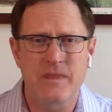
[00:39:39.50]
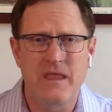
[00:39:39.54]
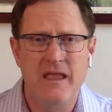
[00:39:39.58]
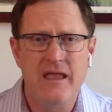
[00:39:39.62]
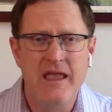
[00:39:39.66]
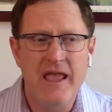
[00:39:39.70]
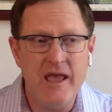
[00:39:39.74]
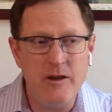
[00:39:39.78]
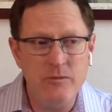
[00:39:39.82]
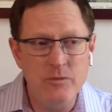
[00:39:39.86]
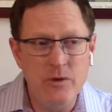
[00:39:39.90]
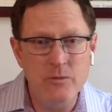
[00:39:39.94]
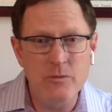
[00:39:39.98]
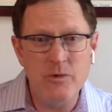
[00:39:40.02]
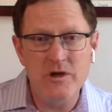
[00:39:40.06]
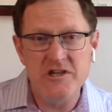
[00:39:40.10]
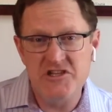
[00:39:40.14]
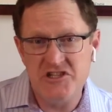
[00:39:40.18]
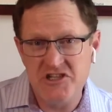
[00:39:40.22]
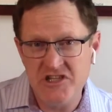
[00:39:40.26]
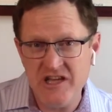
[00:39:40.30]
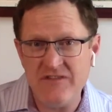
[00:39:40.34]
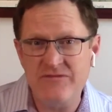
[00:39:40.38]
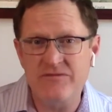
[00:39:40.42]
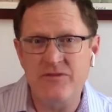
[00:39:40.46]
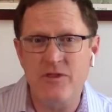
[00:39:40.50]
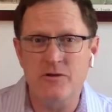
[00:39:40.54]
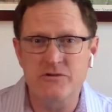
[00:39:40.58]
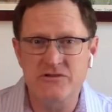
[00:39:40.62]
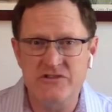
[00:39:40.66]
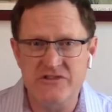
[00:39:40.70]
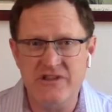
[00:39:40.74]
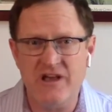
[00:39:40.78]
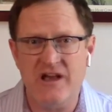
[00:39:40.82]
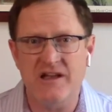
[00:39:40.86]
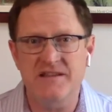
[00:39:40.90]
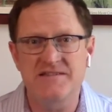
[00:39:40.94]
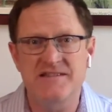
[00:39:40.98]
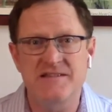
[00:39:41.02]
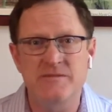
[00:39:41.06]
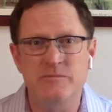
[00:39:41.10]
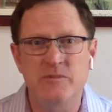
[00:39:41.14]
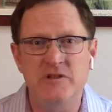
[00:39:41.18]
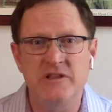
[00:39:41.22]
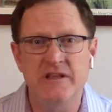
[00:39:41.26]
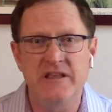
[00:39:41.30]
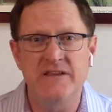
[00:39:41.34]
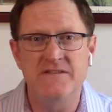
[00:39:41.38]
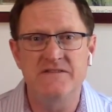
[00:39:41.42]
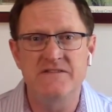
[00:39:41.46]
And when we shift those thoughts and
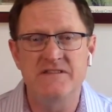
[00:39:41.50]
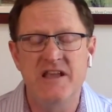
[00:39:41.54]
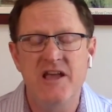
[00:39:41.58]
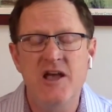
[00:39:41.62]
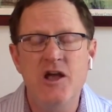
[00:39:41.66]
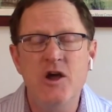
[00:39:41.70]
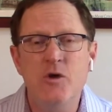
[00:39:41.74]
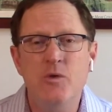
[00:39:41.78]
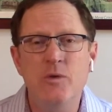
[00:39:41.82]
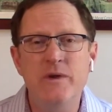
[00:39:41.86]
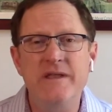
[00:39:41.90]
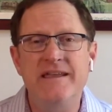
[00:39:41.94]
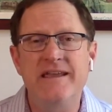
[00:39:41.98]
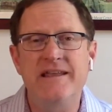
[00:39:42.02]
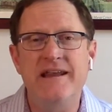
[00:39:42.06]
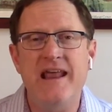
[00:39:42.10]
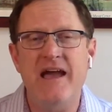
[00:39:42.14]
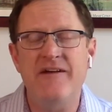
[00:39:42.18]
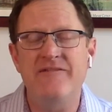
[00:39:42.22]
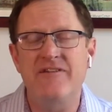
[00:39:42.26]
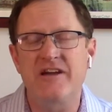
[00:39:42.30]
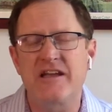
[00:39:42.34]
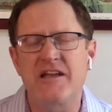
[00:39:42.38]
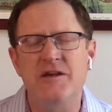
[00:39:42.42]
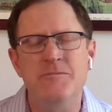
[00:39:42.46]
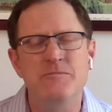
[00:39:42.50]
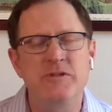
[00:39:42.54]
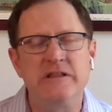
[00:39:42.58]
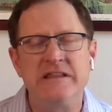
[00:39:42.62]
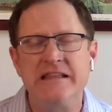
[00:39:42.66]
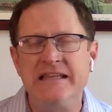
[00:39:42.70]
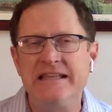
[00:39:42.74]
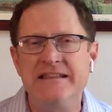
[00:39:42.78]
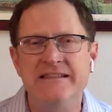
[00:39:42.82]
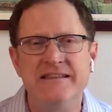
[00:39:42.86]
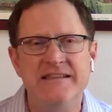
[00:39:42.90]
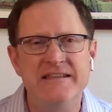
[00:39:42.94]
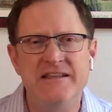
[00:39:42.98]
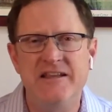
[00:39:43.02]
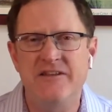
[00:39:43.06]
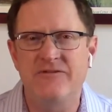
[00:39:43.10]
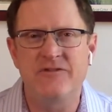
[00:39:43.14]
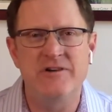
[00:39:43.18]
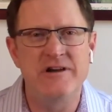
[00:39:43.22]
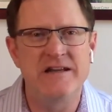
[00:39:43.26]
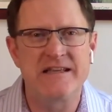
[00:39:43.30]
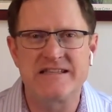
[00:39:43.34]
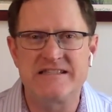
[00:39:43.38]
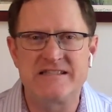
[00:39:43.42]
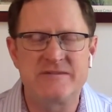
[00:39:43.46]
beliefs, we can have a completely
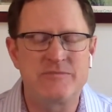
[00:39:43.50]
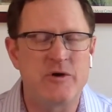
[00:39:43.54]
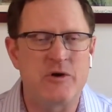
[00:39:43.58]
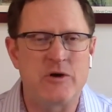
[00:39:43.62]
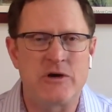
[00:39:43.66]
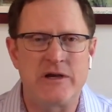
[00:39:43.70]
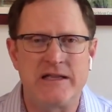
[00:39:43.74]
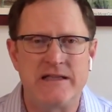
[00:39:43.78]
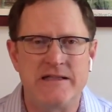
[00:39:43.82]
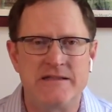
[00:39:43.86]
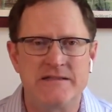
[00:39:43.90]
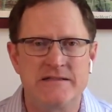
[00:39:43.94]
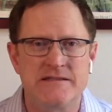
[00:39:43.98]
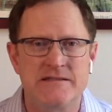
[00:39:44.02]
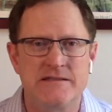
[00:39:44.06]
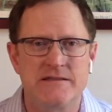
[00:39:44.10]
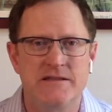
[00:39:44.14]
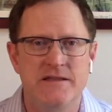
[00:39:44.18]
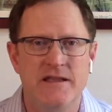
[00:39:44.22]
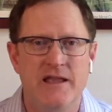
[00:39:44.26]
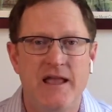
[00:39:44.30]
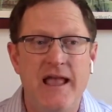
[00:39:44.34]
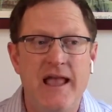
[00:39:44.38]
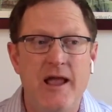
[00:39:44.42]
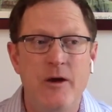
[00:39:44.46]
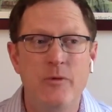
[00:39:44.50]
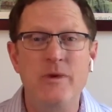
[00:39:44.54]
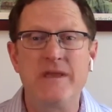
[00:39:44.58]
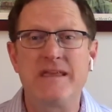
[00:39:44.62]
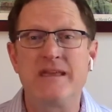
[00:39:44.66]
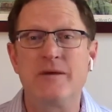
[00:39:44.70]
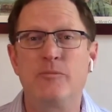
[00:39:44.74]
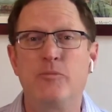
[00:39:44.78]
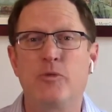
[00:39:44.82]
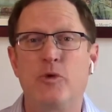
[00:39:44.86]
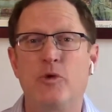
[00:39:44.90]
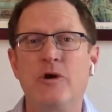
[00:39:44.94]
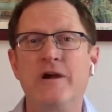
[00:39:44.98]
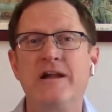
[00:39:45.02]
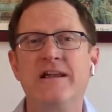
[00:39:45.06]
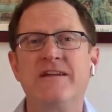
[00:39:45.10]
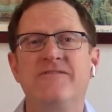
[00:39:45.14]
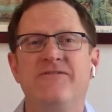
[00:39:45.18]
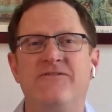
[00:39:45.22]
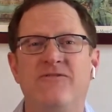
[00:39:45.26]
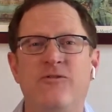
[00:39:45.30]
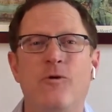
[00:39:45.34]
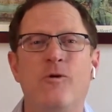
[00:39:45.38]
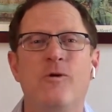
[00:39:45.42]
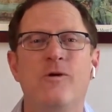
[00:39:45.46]
different experience. And we can bring
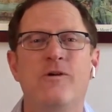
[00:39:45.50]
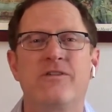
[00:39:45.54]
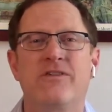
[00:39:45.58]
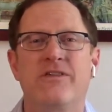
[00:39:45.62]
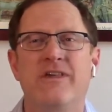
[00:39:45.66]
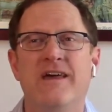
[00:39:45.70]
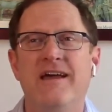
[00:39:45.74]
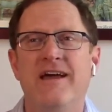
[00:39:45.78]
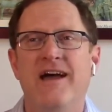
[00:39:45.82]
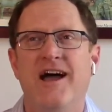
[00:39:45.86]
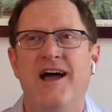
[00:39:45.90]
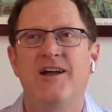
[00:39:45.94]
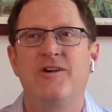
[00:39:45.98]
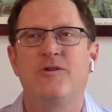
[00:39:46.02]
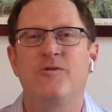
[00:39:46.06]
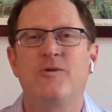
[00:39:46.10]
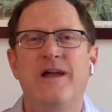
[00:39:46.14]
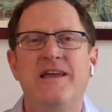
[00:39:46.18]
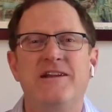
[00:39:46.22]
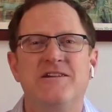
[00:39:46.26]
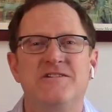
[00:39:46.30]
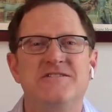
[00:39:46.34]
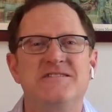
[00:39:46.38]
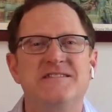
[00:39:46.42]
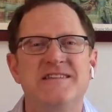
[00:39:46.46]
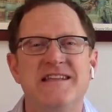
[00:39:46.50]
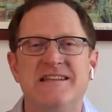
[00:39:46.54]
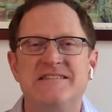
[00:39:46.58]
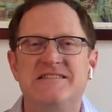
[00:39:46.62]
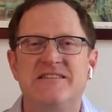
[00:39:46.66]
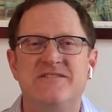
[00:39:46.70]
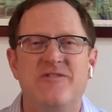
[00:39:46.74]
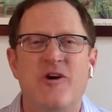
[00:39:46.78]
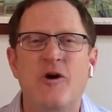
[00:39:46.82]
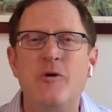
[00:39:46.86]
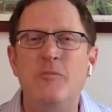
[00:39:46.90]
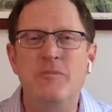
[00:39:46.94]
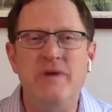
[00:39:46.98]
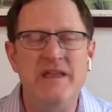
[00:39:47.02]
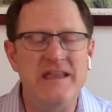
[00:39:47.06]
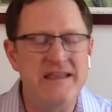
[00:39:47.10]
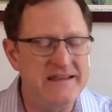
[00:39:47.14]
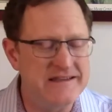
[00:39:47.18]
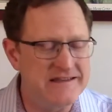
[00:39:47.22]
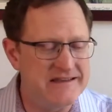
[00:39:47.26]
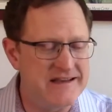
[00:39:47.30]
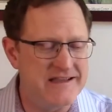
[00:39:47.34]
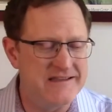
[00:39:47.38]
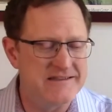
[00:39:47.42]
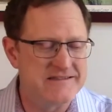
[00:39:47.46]
forth a greater sense of our
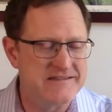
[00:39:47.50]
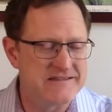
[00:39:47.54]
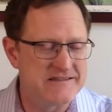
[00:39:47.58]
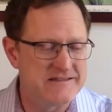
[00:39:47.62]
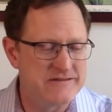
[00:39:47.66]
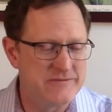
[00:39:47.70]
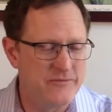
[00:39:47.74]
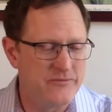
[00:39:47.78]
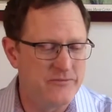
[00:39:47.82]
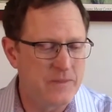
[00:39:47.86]
beingness.